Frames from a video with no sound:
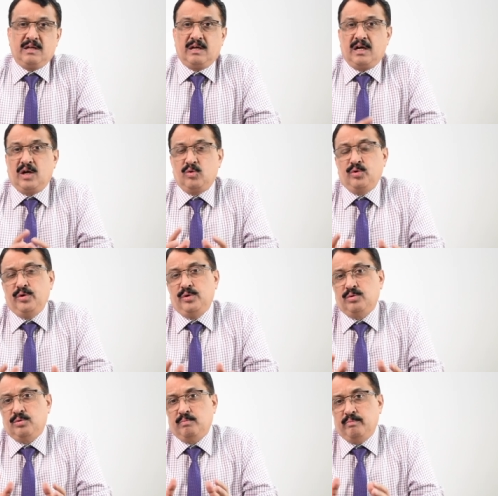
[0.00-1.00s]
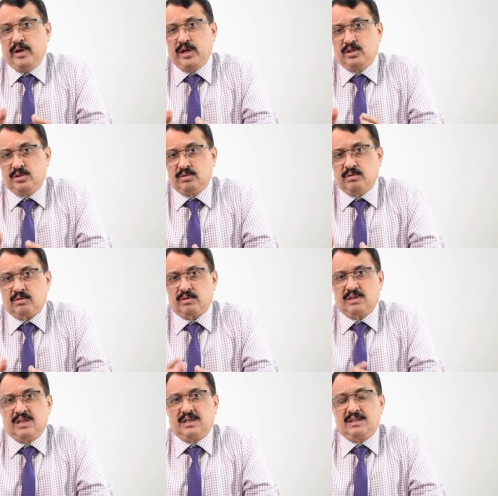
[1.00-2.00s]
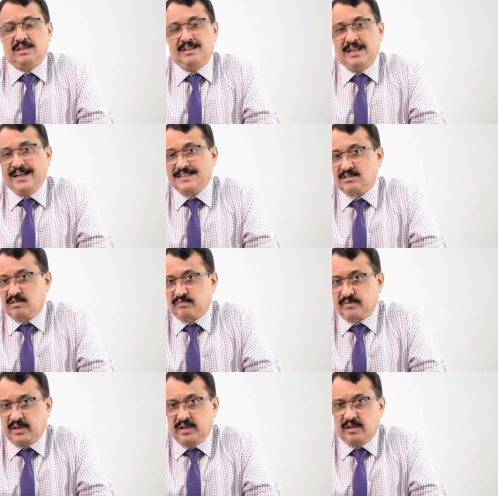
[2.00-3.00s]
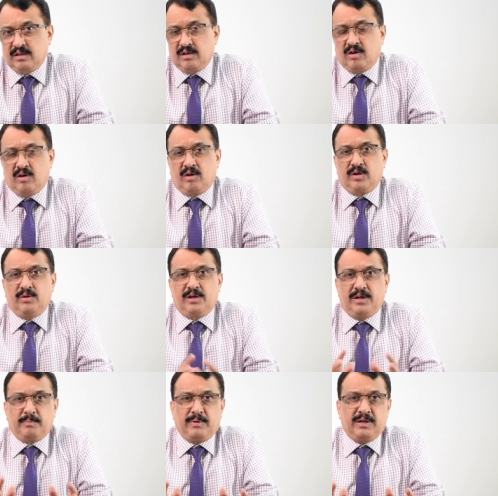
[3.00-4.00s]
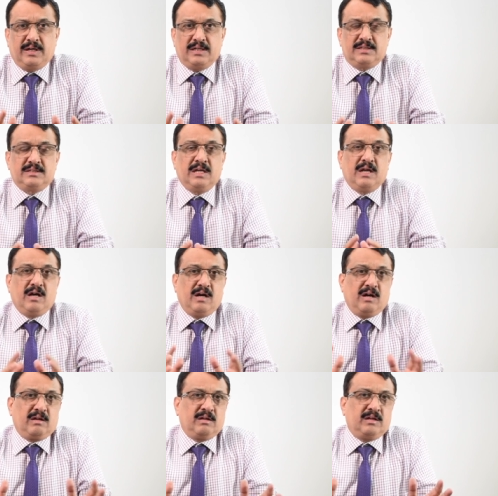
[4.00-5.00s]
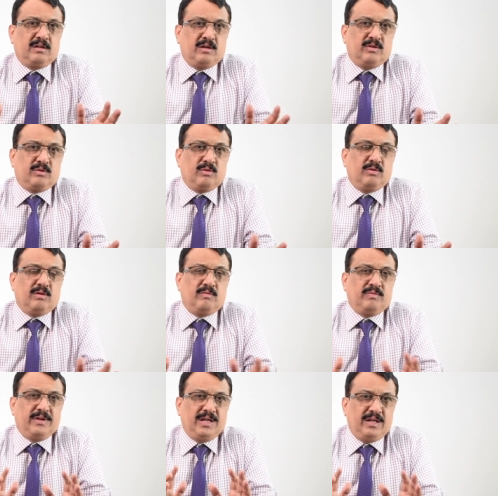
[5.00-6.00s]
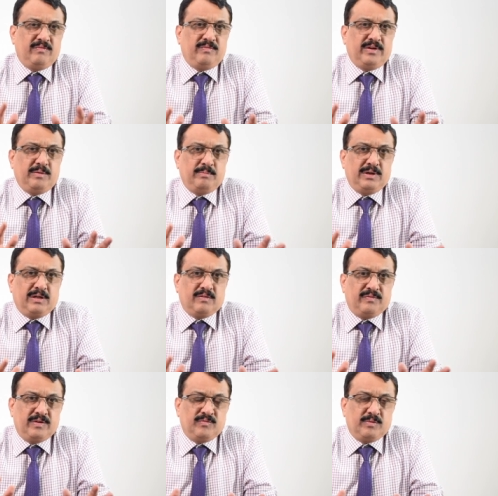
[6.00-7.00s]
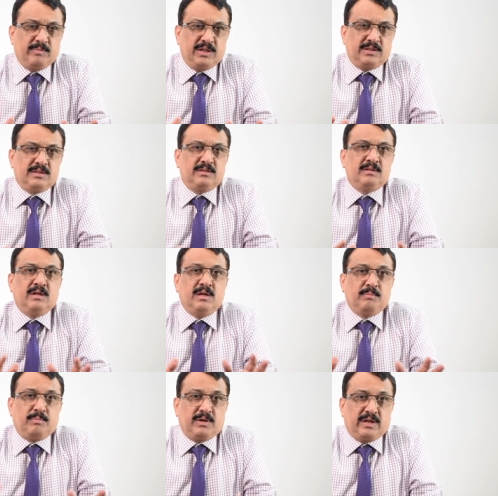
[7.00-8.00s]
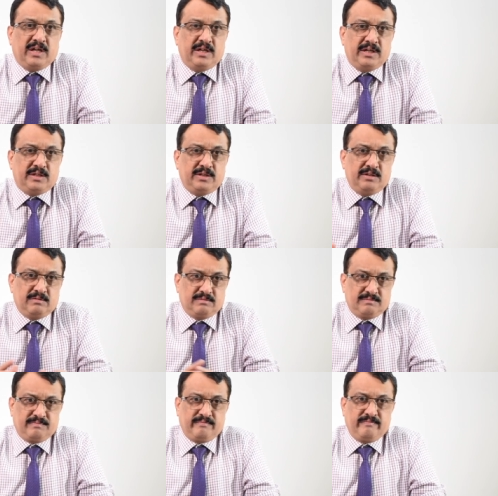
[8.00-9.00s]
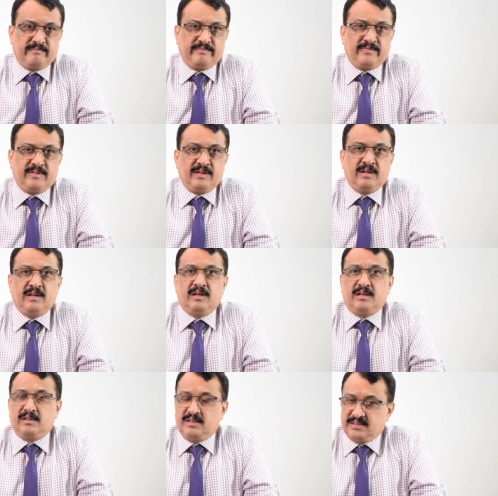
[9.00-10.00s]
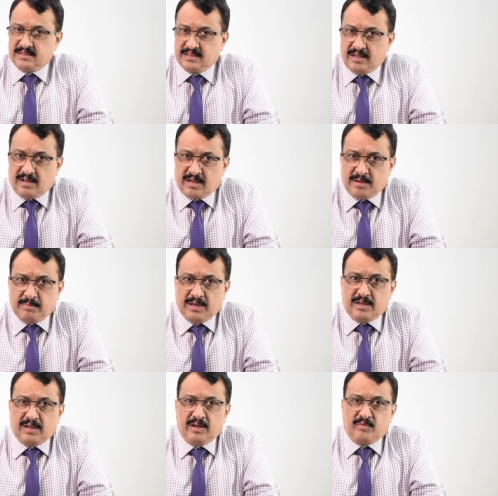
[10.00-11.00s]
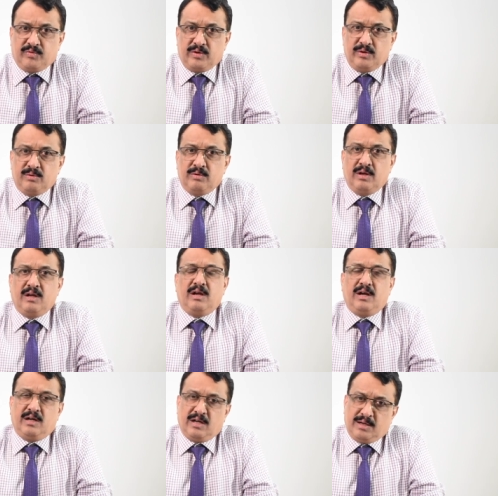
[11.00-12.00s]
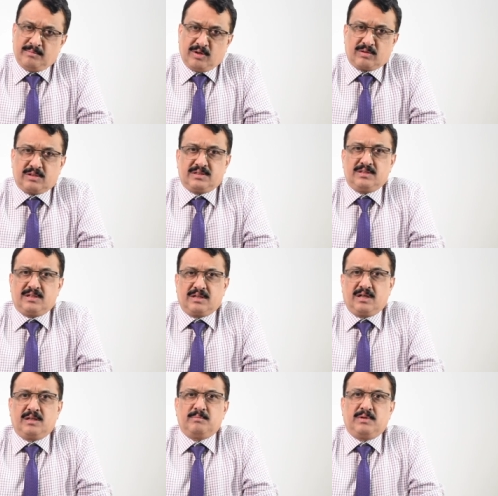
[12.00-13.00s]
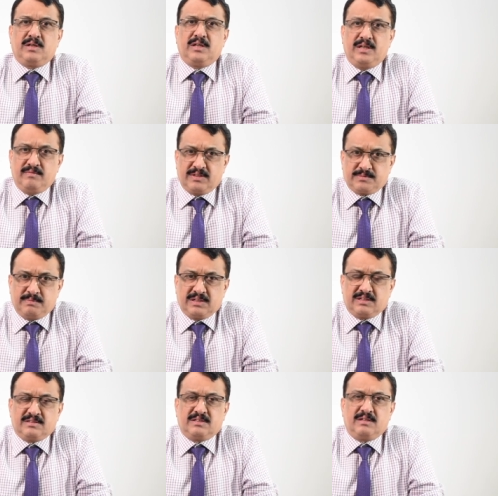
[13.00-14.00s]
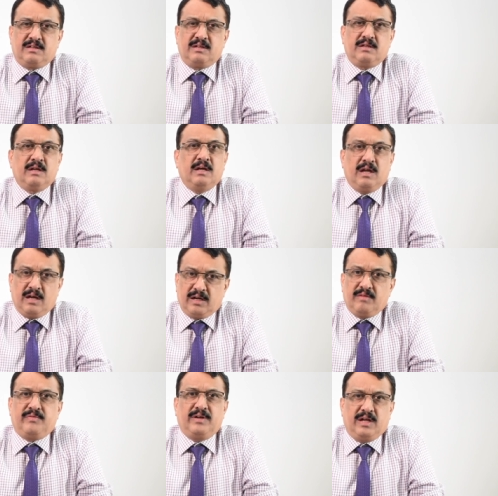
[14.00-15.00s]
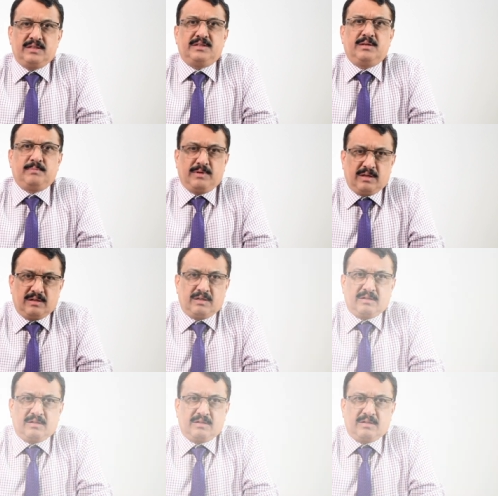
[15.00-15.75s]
How do you make sure that next of kin or your dependents are in control of every bit of information pertaining to you? This is NRI Money Clinic for you and I am Dr. Chandrakant, Bhat investment consultant and a financial planner.